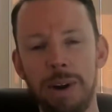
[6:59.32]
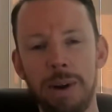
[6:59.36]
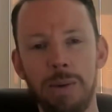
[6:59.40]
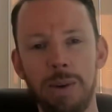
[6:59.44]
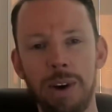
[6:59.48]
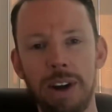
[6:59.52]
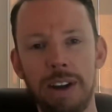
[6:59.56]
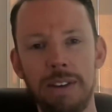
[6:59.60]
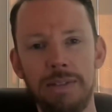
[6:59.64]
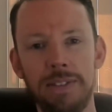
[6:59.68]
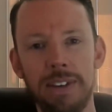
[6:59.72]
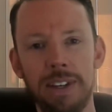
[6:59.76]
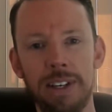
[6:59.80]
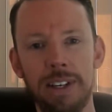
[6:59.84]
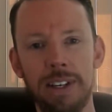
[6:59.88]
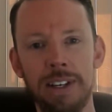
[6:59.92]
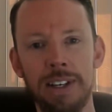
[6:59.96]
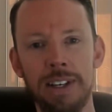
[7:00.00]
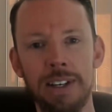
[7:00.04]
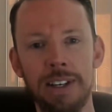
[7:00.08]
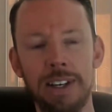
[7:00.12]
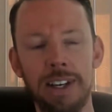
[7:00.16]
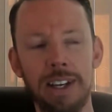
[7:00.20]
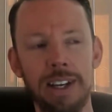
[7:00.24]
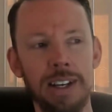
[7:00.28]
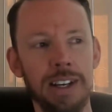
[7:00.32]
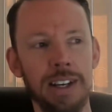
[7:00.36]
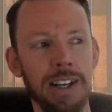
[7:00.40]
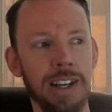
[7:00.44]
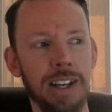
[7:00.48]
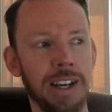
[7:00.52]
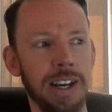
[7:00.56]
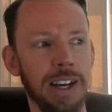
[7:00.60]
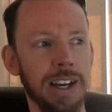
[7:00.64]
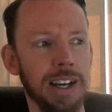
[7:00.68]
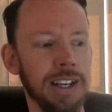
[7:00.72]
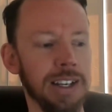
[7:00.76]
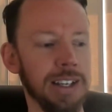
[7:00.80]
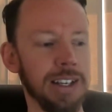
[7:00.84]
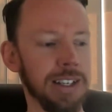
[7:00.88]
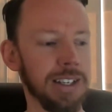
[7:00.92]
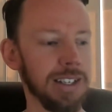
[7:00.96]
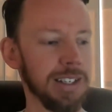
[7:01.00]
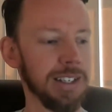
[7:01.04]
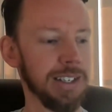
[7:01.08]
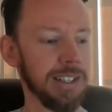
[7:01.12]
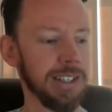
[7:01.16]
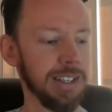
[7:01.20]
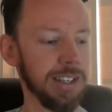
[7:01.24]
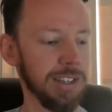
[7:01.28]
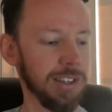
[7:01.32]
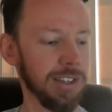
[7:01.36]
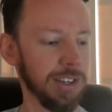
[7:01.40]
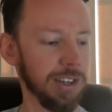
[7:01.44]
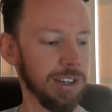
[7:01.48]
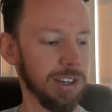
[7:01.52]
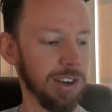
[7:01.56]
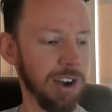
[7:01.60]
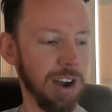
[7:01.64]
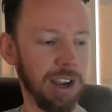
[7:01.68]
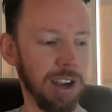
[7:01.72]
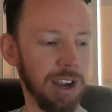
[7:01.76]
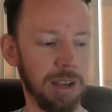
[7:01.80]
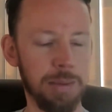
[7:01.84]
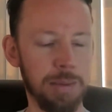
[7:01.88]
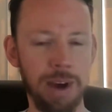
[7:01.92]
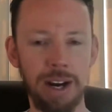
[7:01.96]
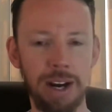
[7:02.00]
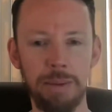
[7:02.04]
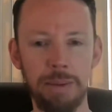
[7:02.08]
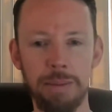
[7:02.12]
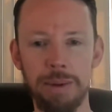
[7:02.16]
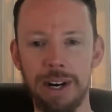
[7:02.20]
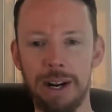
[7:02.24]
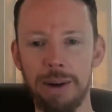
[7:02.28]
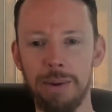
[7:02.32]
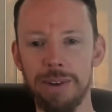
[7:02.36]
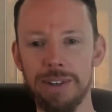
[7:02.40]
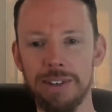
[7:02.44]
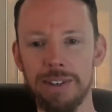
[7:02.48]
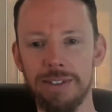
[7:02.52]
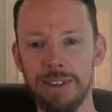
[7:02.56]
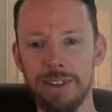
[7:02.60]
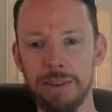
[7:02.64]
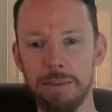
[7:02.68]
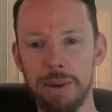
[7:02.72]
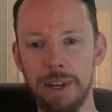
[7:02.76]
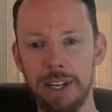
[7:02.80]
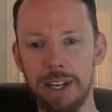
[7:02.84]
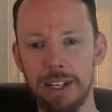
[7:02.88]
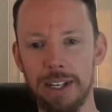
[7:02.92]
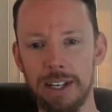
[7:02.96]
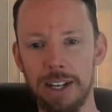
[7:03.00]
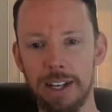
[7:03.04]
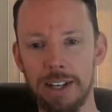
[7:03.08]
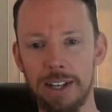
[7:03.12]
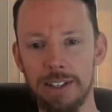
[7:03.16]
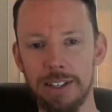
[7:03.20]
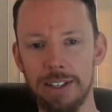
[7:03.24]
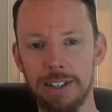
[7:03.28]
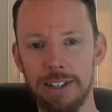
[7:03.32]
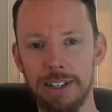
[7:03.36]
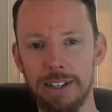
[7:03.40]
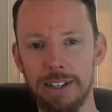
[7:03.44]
my wife and sister talking about it, but I wasn't really paying attention.